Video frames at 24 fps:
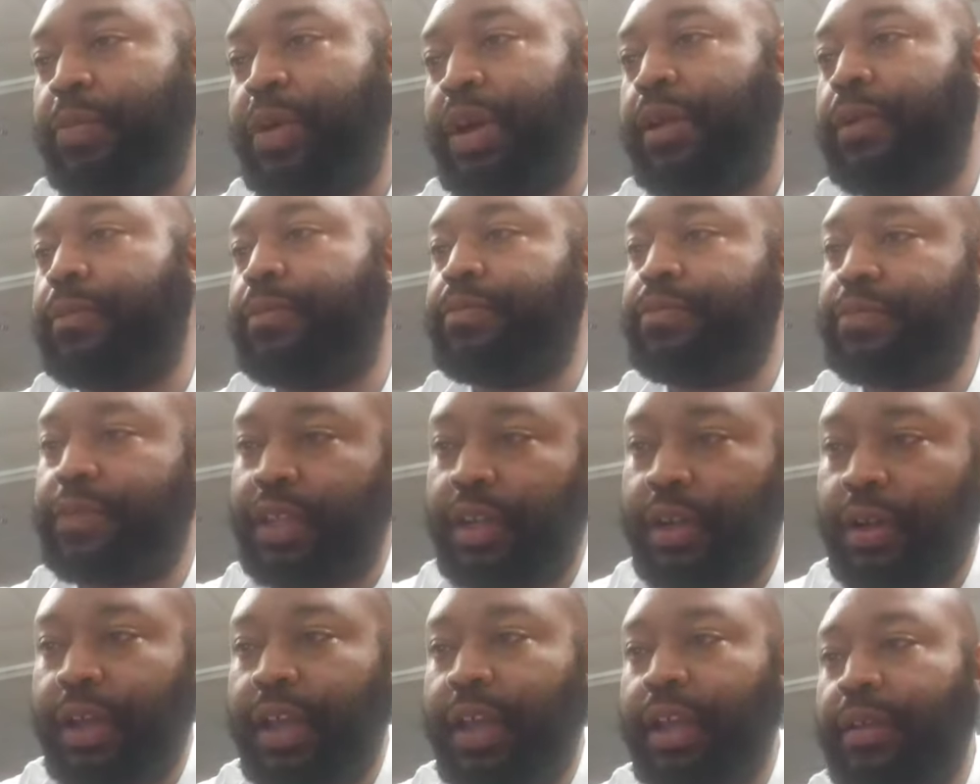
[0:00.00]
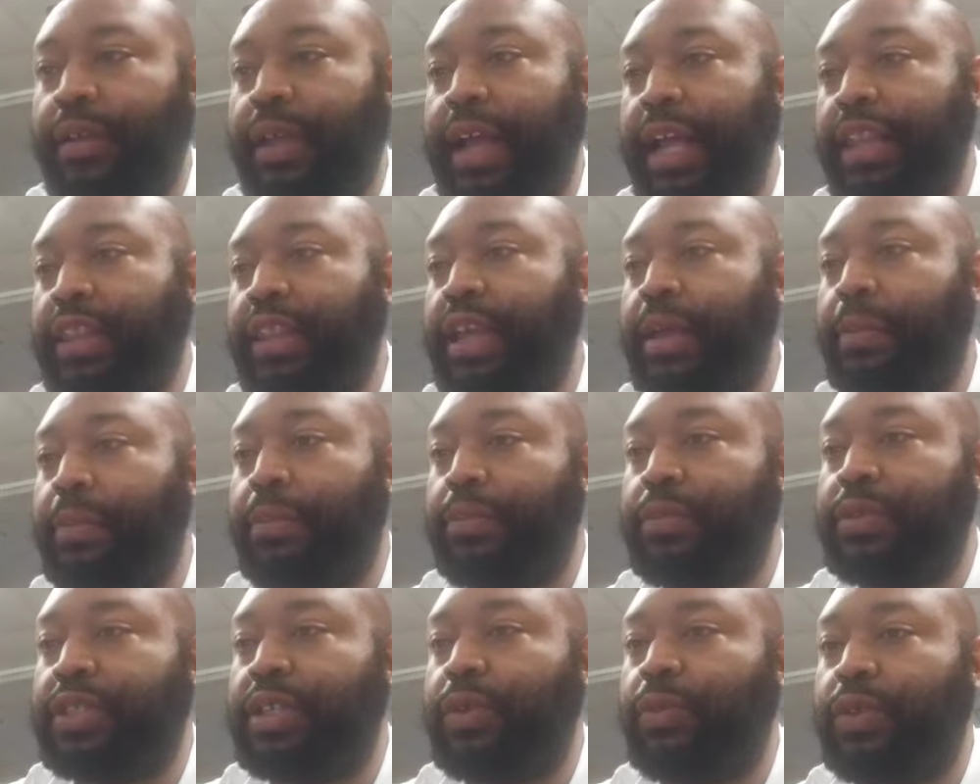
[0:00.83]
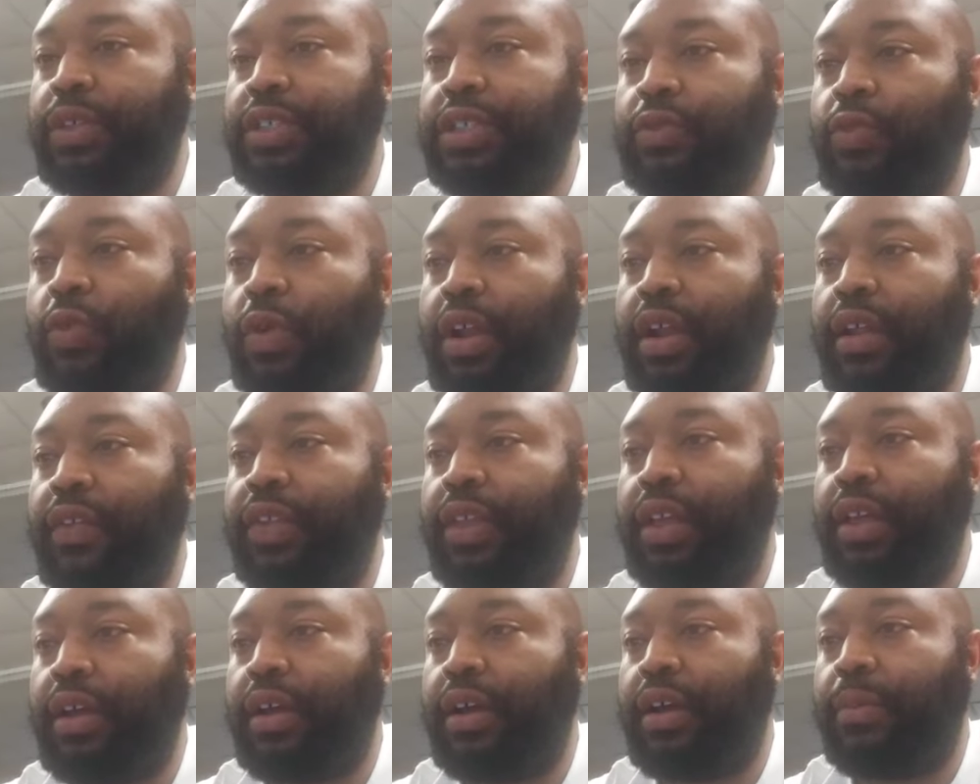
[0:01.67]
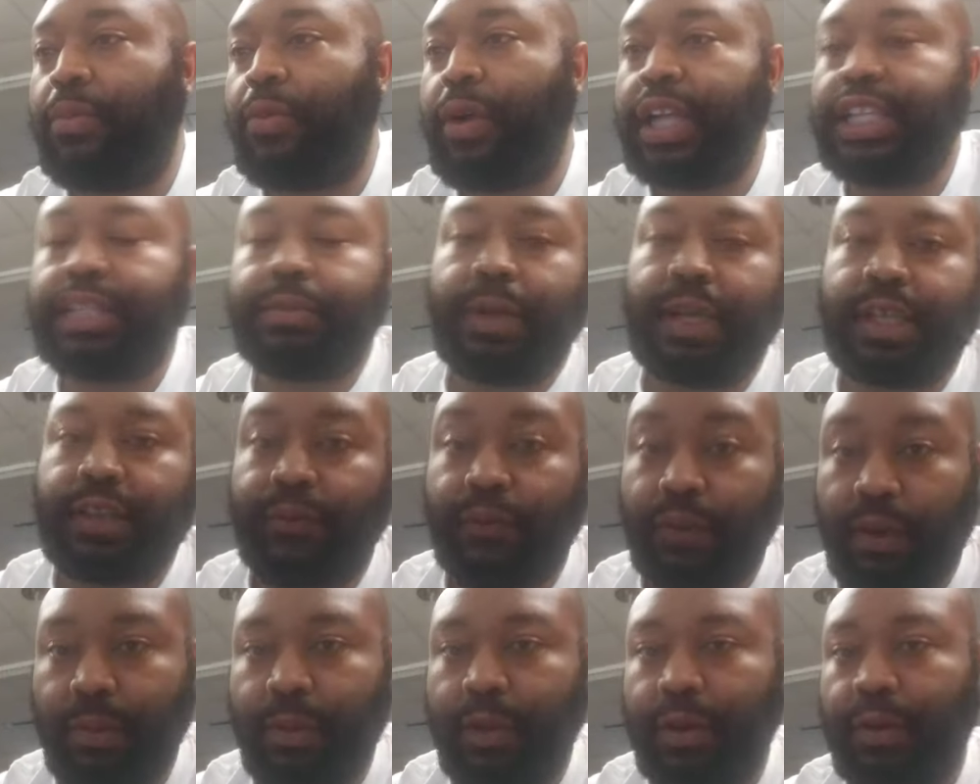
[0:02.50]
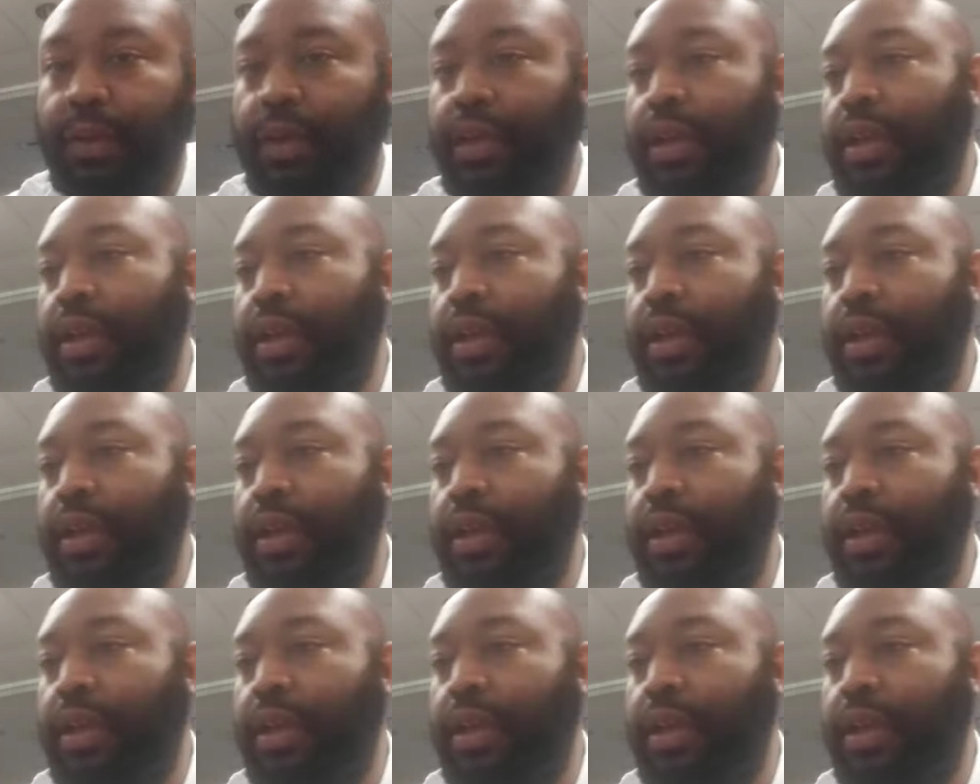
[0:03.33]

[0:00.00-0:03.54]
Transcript: but, you know, hey, I think she was one of the bright spots from it.